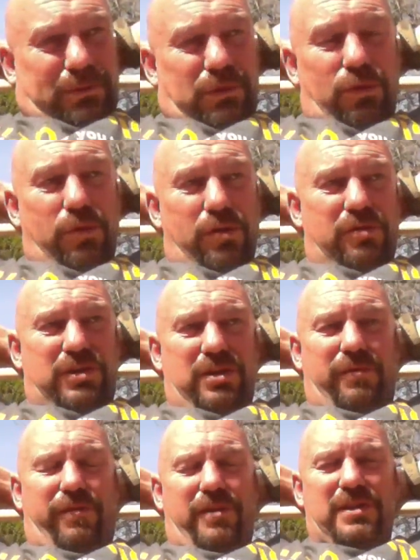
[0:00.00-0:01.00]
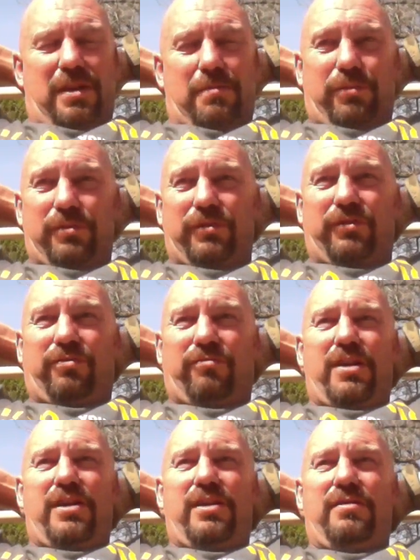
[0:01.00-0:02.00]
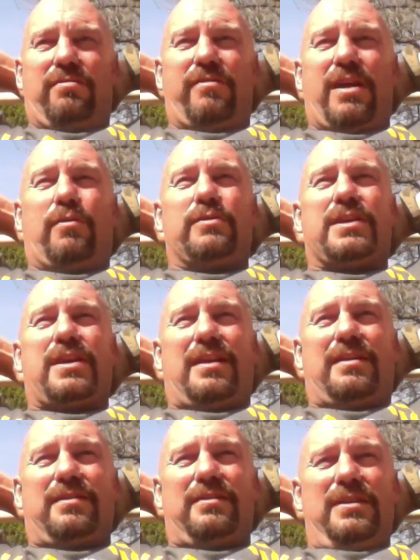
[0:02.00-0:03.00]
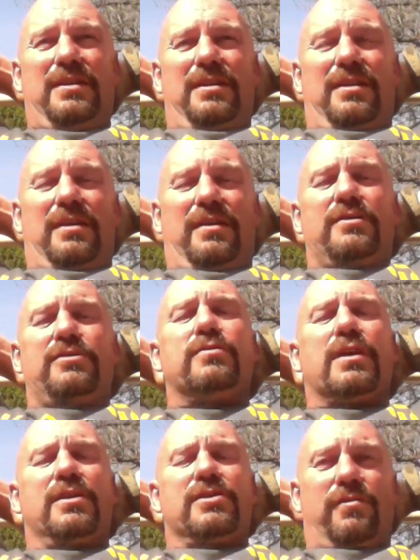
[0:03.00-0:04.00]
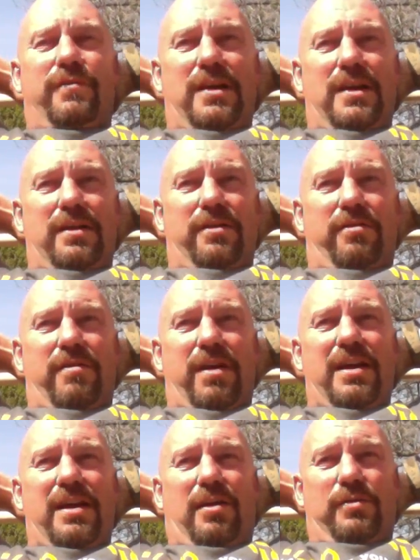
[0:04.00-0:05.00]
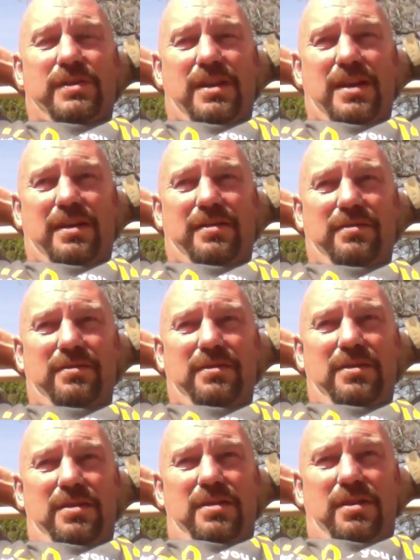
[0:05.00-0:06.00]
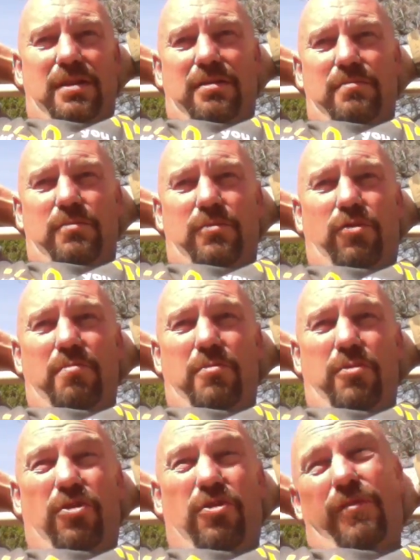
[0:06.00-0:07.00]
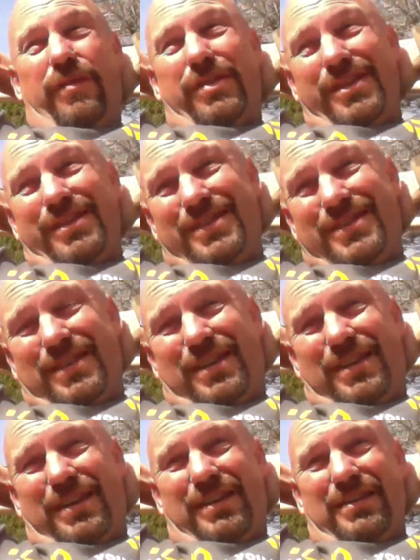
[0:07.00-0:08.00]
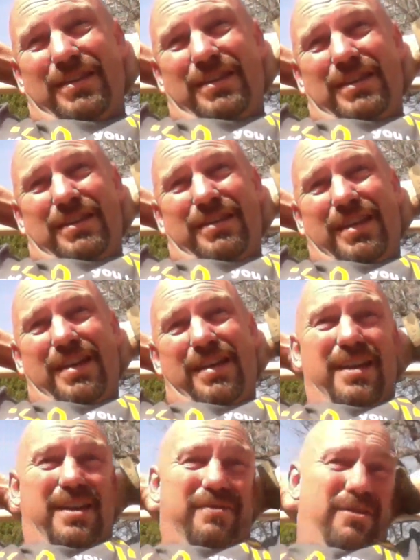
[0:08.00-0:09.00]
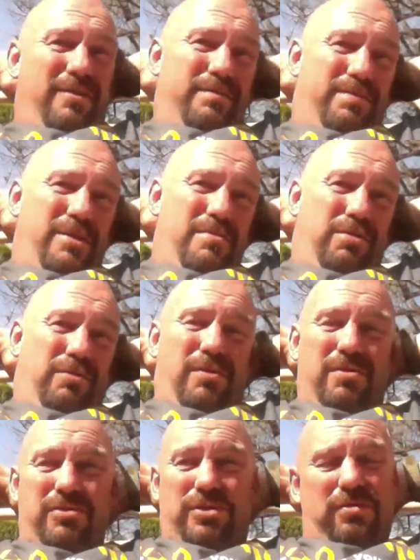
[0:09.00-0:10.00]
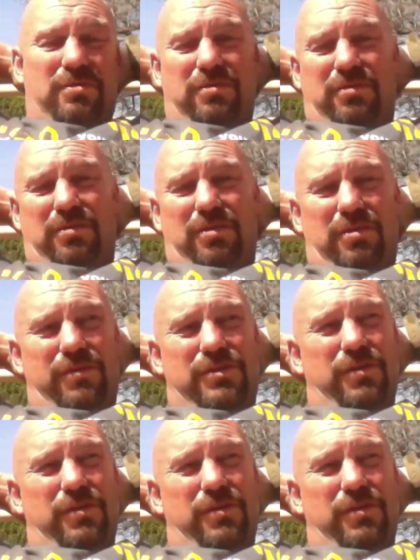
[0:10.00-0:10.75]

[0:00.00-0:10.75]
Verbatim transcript: New York City, for example. That's three hours ahead, and then you guys over there, they are 8 hours ahead, and more over this side. And then again, I've got people watching all over.